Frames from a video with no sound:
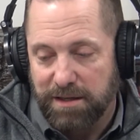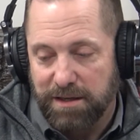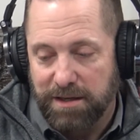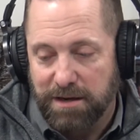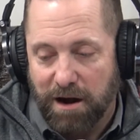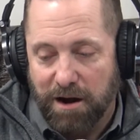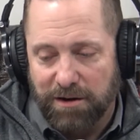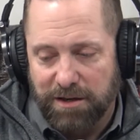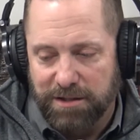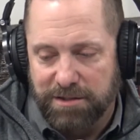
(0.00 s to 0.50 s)

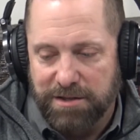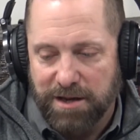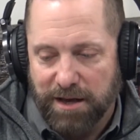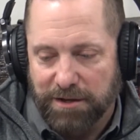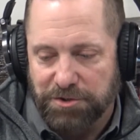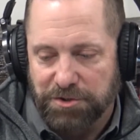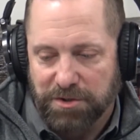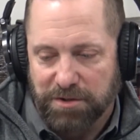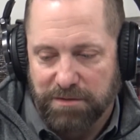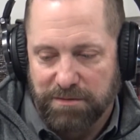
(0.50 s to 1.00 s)

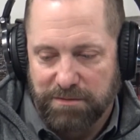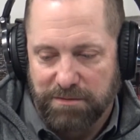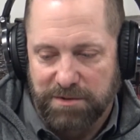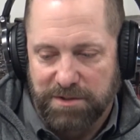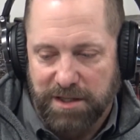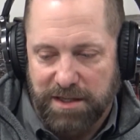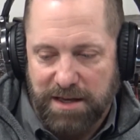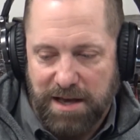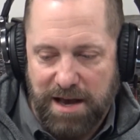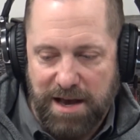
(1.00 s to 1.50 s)
architecture was
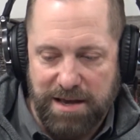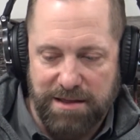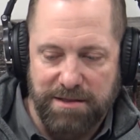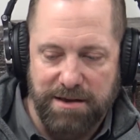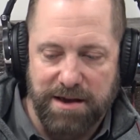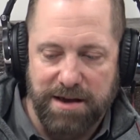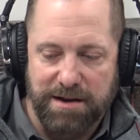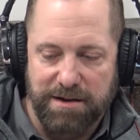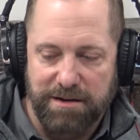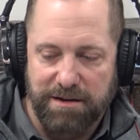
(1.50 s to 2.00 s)
a guy
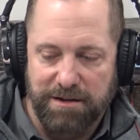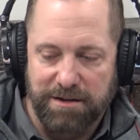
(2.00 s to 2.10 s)
that